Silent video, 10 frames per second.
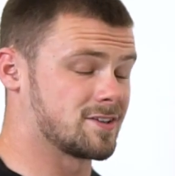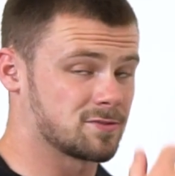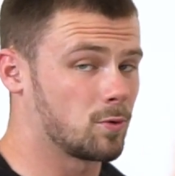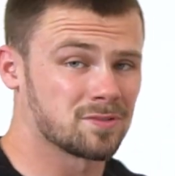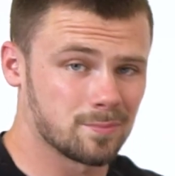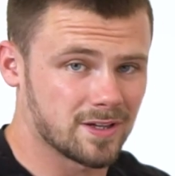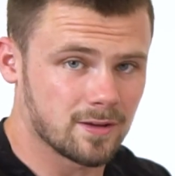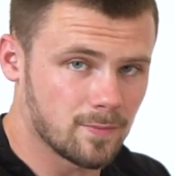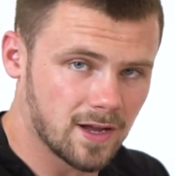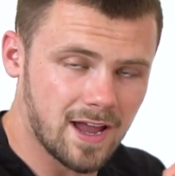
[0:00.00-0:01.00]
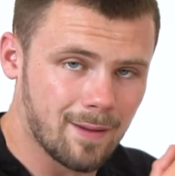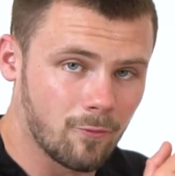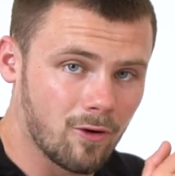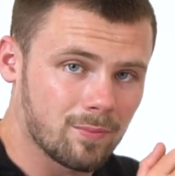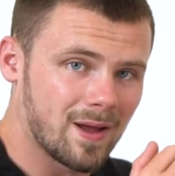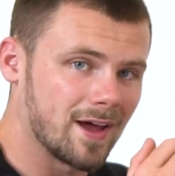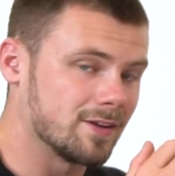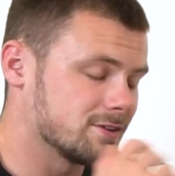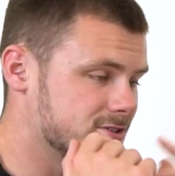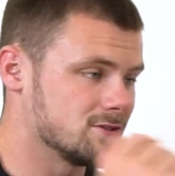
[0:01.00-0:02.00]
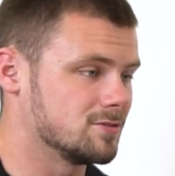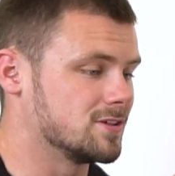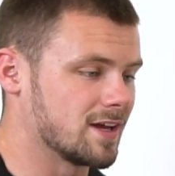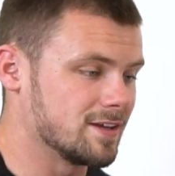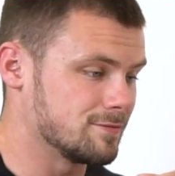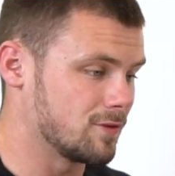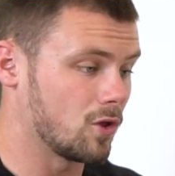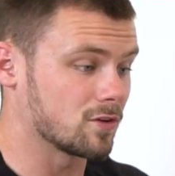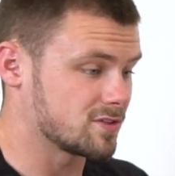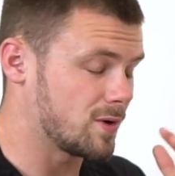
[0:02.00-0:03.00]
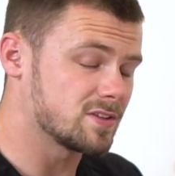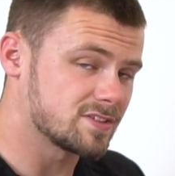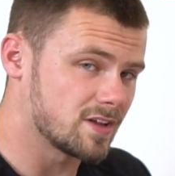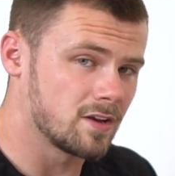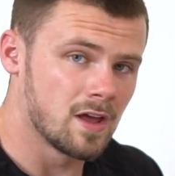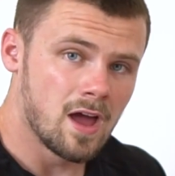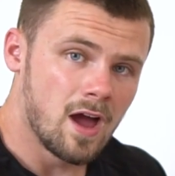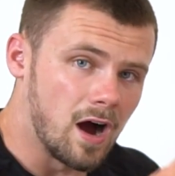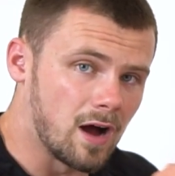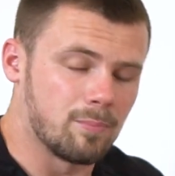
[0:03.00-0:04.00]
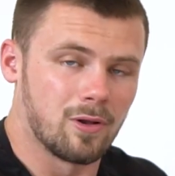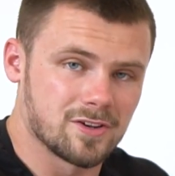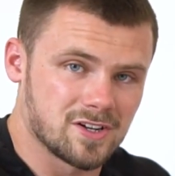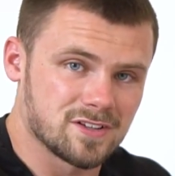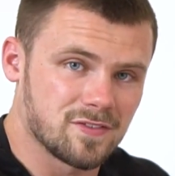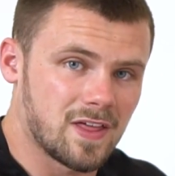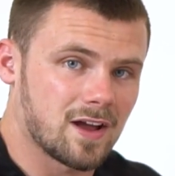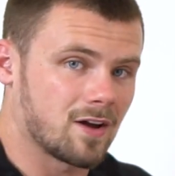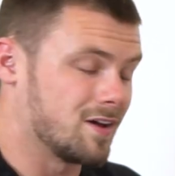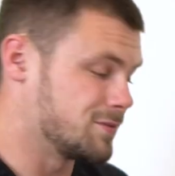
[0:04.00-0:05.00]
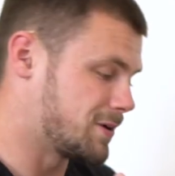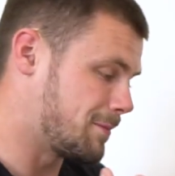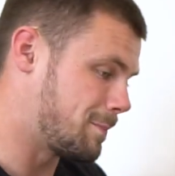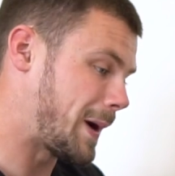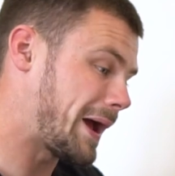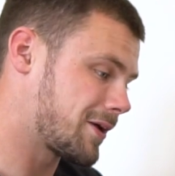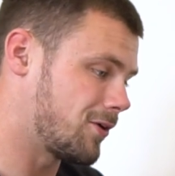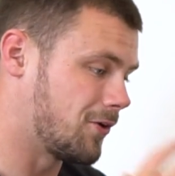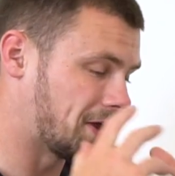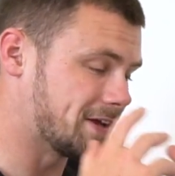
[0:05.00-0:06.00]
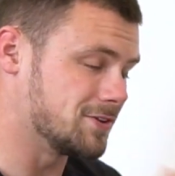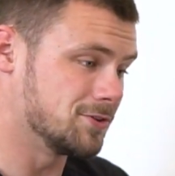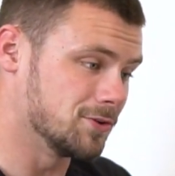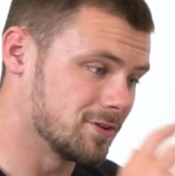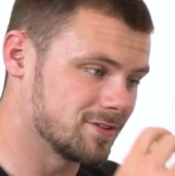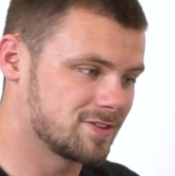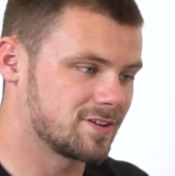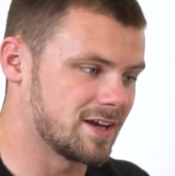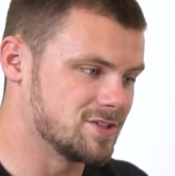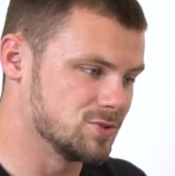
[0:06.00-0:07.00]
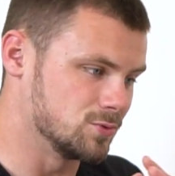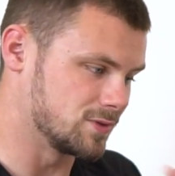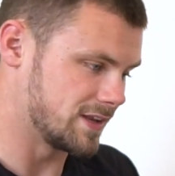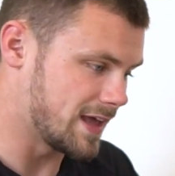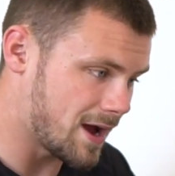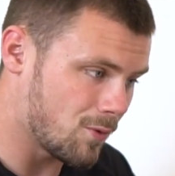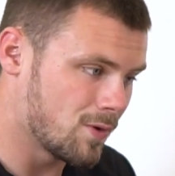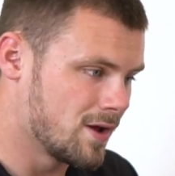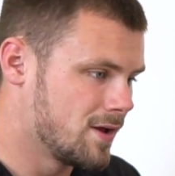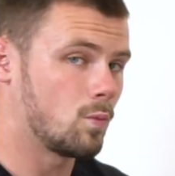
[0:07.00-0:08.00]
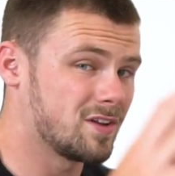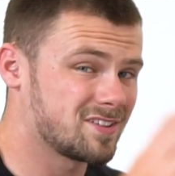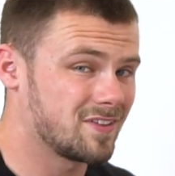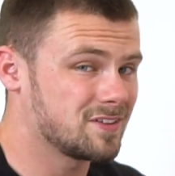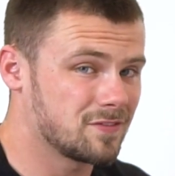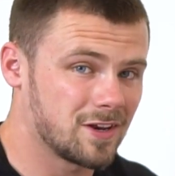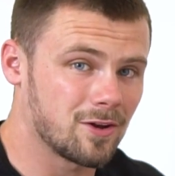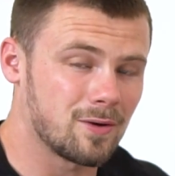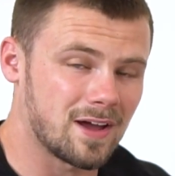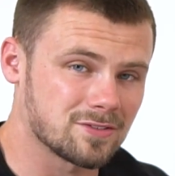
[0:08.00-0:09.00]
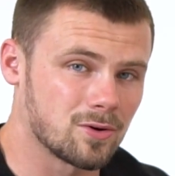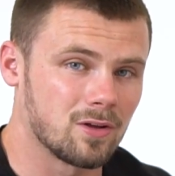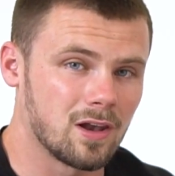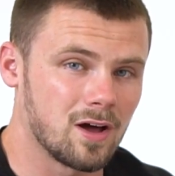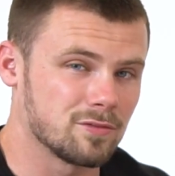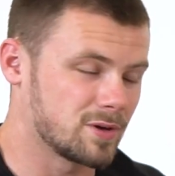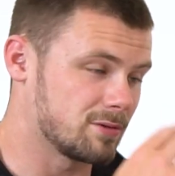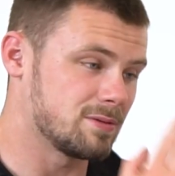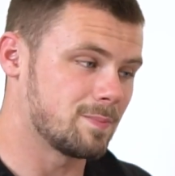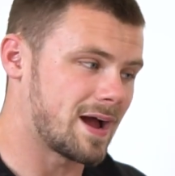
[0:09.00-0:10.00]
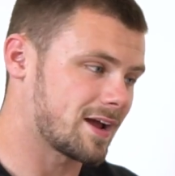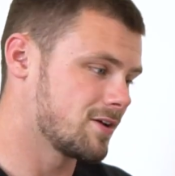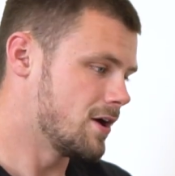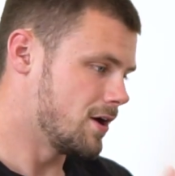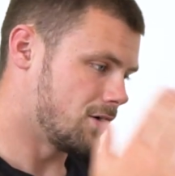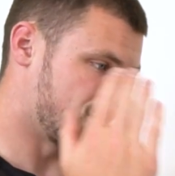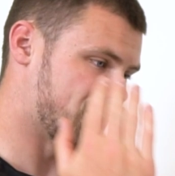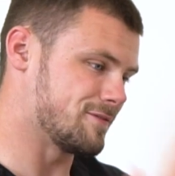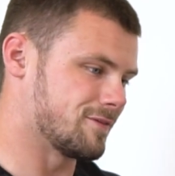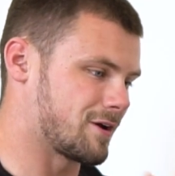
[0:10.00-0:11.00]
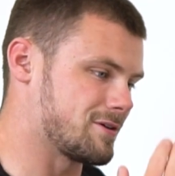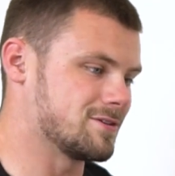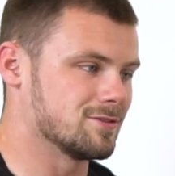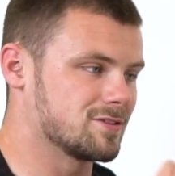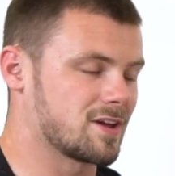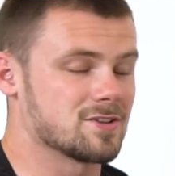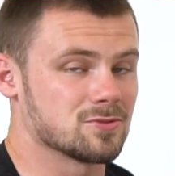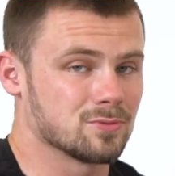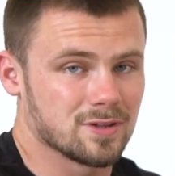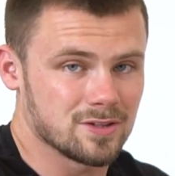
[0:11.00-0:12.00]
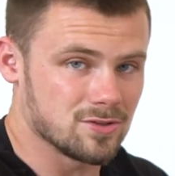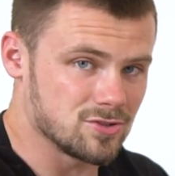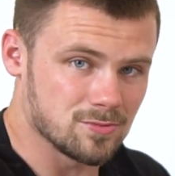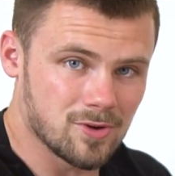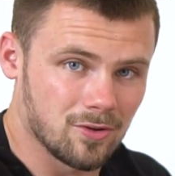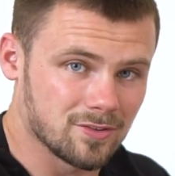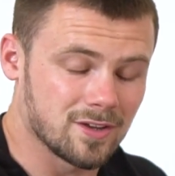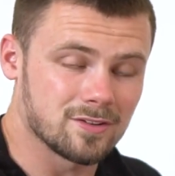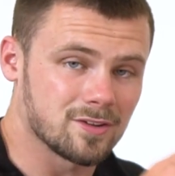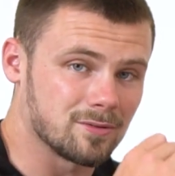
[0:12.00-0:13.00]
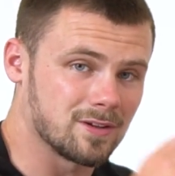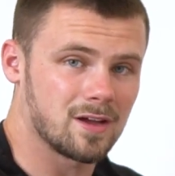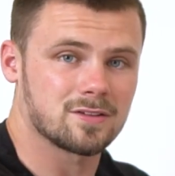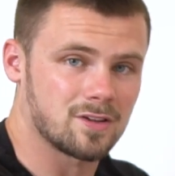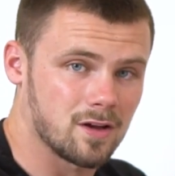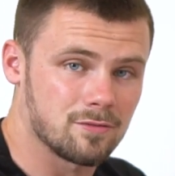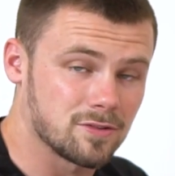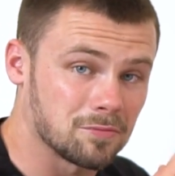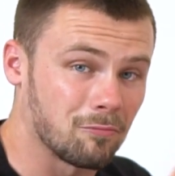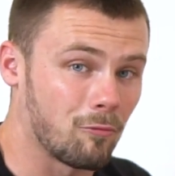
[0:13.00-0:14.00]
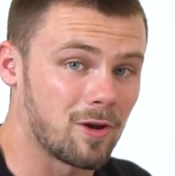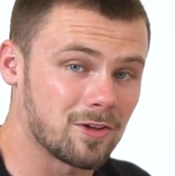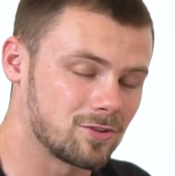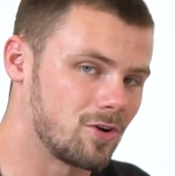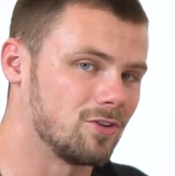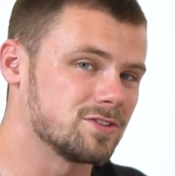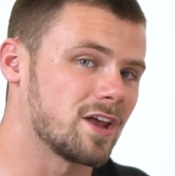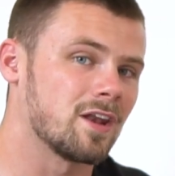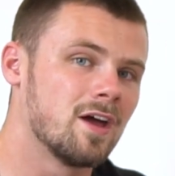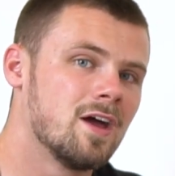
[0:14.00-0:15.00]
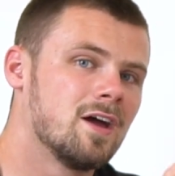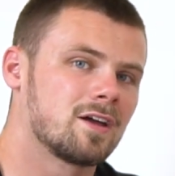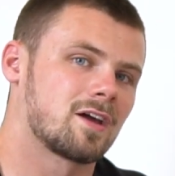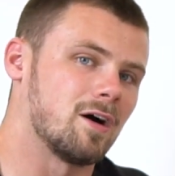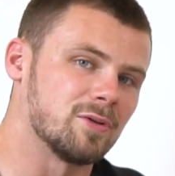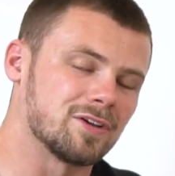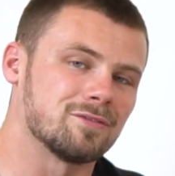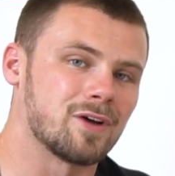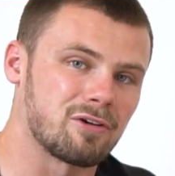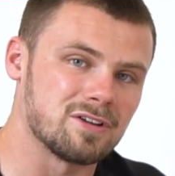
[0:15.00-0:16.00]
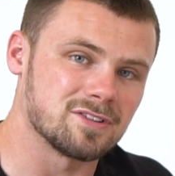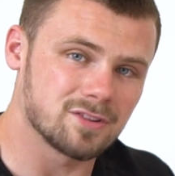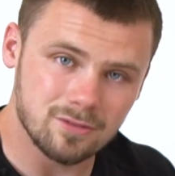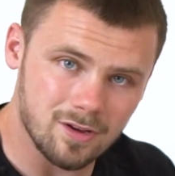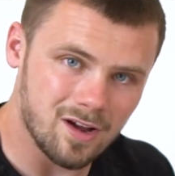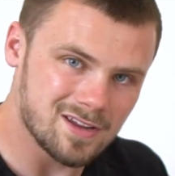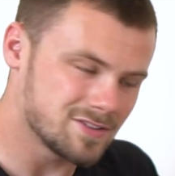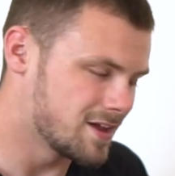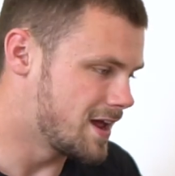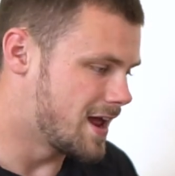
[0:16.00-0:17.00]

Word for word: I just wasn't picking my camera up and shooting any vlogs. So as I said, I apologise for that, guys. We are back on a good schedule now. Once this video has gone live, we're going to be back on a very good schedule with YouTube content, so get excited for some really good content coming very soon, guys.